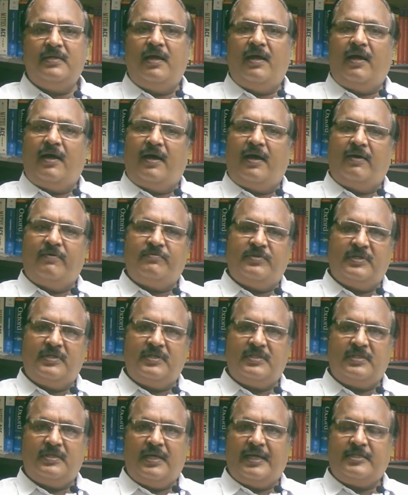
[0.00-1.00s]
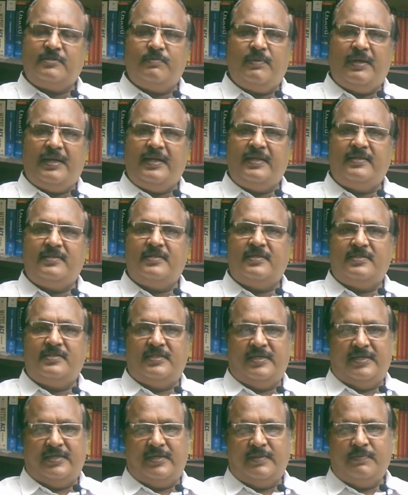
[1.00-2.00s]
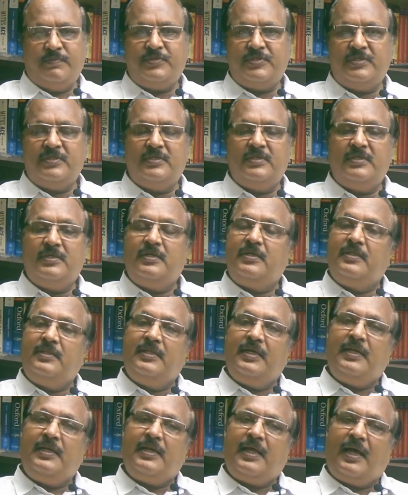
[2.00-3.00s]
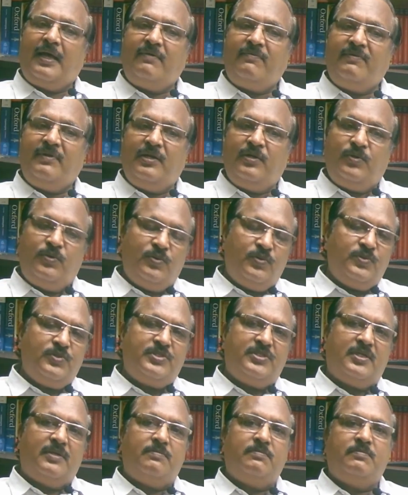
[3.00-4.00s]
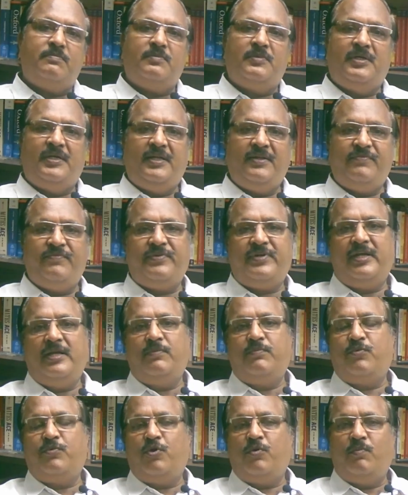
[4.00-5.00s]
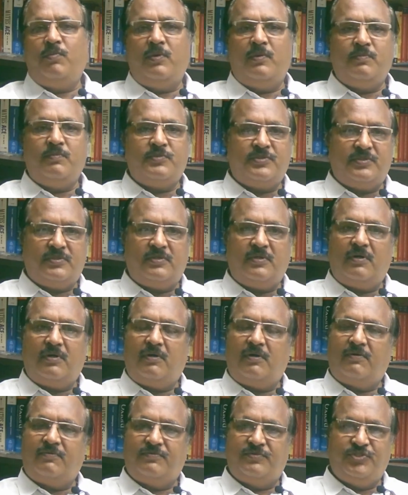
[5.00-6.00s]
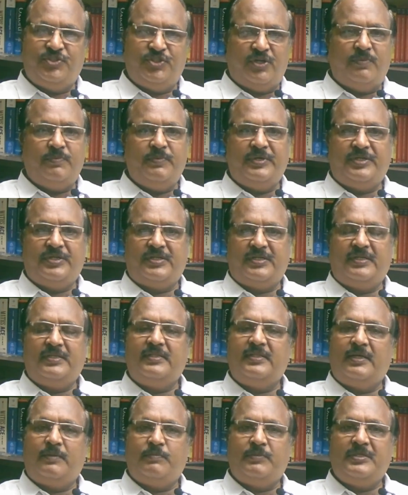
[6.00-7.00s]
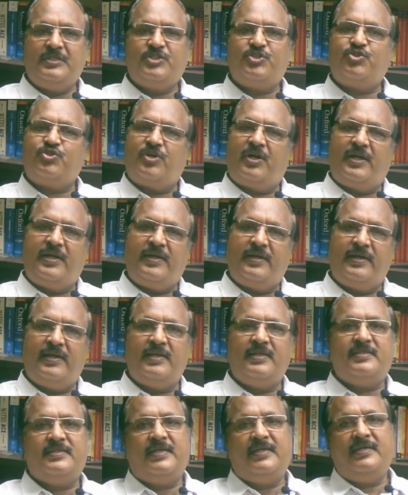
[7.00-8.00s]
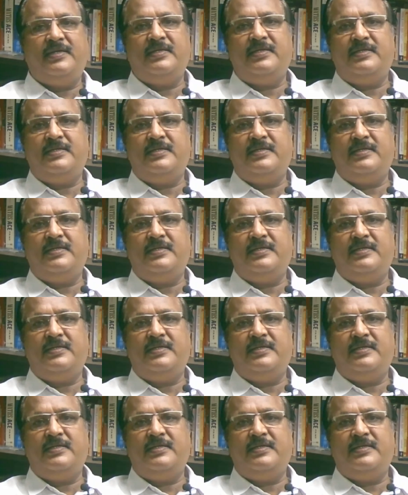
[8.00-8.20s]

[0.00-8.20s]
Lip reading: After explaining the theorems, then I will do some difficult problems of geometry, that means triangles and